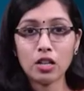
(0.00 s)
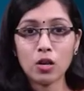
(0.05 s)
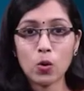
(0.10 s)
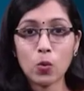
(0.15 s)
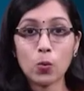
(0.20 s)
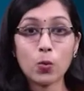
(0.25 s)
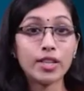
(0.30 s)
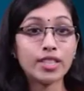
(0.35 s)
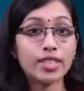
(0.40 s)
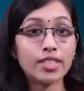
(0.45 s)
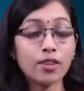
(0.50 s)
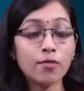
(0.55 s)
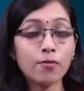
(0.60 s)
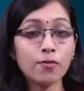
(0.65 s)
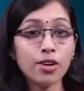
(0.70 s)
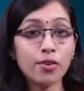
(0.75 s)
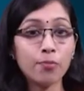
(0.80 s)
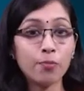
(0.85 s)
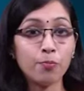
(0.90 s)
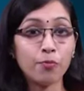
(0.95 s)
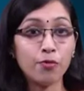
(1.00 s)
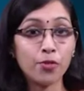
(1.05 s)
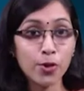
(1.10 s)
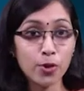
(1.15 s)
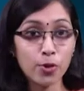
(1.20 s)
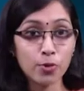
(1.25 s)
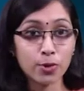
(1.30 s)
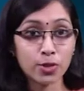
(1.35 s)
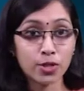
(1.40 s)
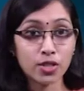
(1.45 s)
When someone
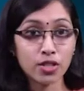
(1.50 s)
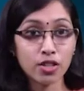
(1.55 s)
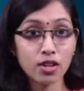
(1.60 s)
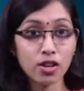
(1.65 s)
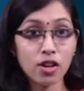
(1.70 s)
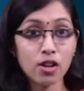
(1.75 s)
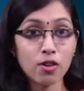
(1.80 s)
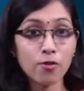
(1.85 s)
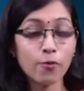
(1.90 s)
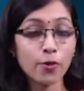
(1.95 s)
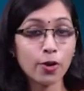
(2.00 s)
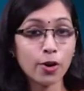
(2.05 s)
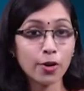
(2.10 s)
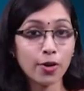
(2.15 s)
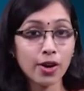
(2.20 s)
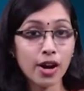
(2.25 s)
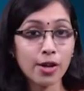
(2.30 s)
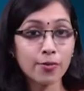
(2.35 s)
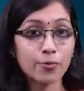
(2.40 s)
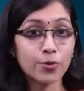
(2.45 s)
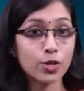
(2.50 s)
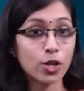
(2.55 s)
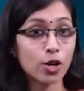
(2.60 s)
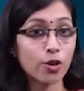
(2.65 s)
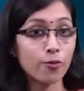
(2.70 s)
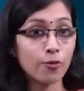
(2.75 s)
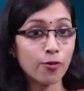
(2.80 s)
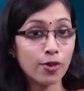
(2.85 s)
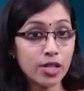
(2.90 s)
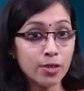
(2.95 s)
views photographs or
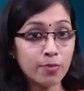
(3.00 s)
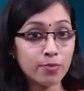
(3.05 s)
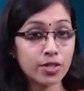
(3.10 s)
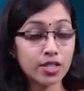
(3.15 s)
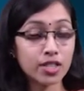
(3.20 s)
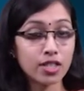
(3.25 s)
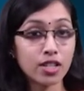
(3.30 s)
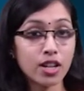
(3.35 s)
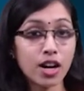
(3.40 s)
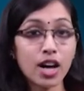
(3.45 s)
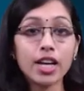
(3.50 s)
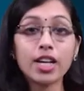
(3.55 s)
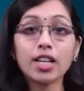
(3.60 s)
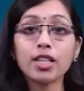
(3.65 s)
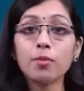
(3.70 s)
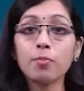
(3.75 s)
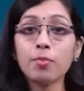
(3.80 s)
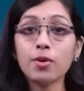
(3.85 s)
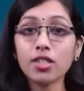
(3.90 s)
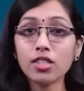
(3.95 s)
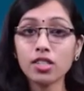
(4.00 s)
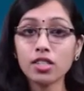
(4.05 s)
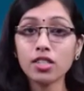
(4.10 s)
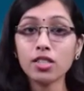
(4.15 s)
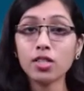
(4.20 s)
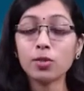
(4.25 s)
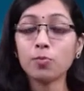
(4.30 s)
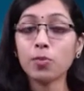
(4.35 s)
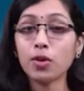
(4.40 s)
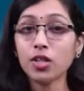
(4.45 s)
films another
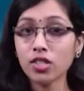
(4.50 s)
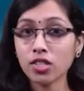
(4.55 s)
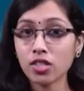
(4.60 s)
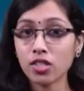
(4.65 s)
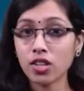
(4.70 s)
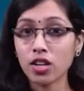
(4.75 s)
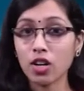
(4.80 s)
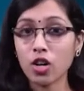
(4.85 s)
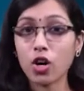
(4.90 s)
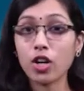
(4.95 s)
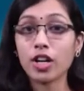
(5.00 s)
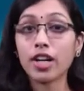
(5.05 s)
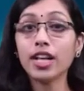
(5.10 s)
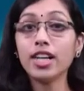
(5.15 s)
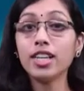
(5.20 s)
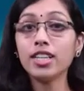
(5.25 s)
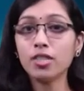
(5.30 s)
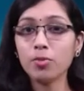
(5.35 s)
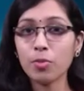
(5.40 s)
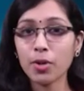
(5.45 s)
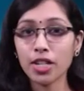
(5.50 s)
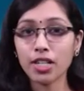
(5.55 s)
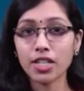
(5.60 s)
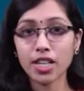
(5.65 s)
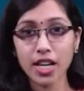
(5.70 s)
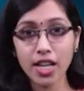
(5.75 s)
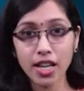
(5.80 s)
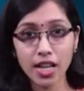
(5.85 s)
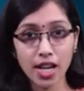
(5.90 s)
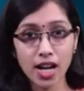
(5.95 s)
person's personal or intimate
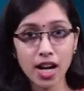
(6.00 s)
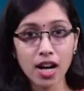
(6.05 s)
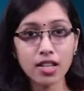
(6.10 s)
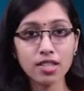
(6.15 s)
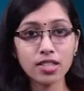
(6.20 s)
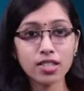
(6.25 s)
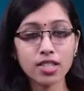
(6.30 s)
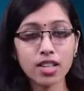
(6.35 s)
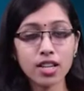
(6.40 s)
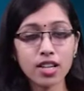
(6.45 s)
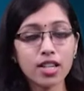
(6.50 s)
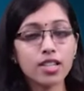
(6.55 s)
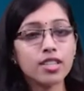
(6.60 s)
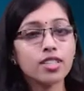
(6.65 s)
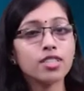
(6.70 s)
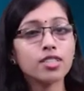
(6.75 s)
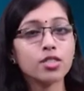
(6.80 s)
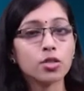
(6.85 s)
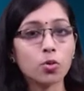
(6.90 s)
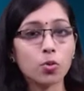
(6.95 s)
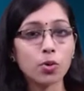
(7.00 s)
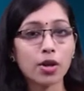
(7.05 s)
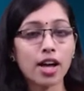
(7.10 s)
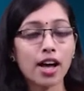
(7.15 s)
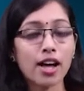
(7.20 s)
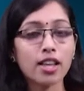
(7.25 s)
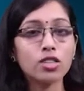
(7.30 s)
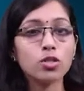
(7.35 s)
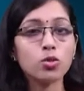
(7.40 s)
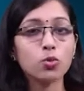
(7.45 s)
areas, it is known
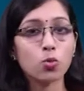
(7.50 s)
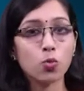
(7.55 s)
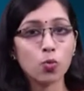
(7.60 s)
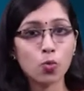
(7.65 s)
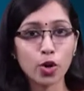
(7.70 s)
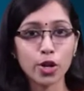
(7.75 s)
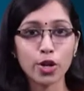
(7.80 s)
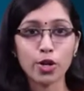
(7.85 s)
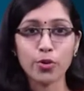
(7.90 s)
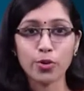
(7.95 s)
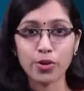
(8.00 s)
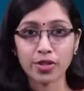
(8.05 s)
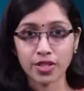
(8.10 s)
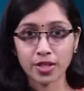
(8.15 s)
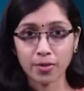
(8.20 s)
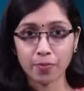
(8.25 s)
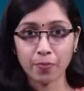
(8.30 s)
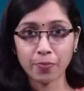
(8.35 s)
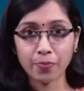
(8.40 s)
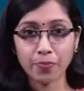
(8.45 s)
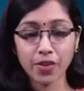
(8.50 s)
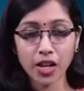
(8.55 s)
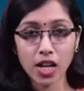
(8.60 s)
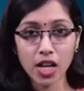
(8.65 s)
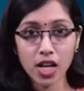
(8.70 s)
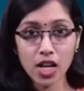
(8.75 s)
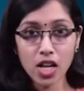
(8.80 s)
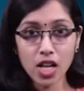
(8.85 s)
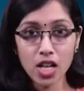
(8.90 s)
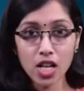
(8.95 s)
as voyeurism.
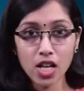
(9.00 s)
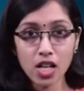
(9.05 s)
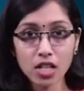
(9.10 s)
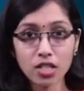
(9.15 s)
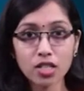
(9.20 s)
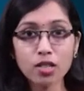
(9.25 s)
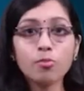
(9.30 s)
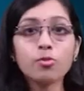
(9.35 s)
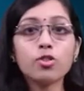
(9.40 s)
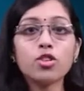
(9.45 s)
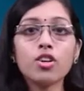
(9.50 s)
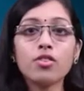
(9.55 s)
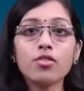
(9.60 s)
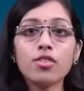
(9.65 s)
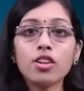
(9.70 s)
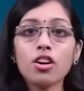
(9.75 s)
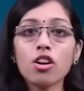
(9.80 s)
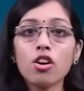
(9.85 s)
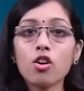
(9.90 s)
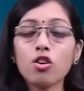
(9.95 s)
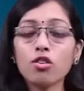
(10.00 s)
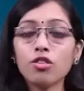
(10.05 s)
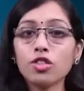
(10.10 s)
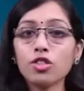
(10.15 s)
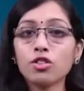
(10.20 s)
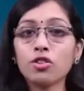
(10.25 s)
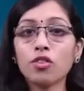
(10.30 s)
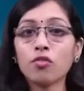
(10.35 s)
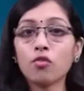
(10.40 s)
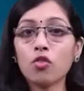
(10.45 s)
Some children are
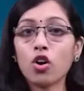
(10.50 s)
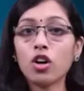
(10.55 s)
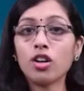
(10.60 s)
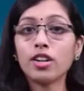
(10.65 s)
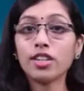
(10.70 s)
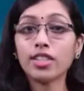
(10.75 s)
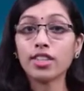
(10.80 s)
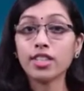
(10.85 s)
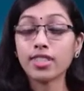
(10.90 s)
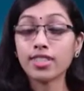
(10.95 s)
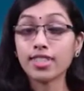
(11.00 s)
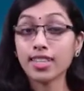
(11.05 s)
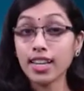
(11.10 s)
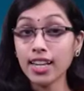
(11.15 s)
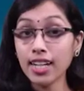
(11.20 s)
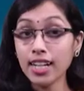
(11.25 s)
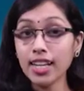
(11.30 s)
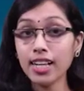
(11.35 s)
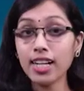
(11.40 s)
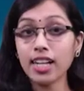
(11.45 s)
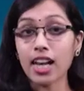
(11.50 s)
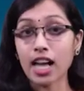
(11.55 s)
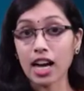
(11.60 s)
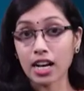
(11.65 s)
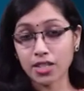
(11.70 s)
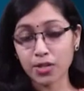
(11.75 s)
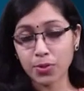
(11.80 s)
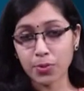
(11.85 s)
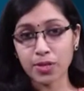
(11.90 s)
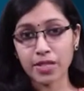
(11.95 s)
also involved in this illegal
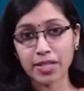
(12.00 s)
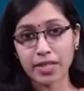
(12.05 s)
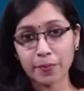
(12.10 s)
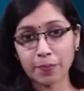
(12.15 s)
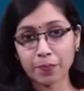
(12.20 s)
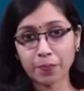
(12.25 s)
activity.